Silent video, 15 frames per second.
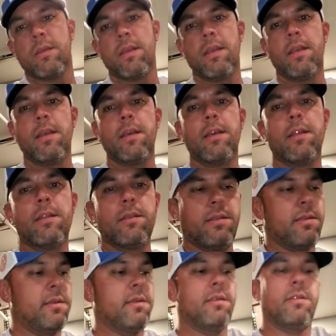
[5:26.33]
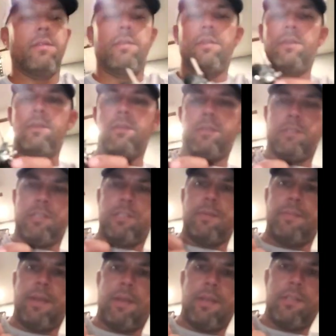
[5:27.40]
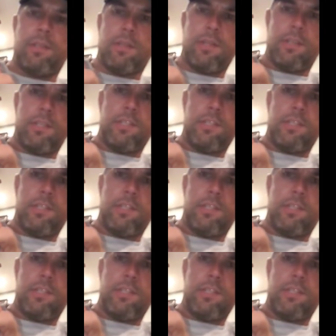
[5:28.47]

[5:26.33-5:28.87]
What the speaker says: And since the bearing's on there,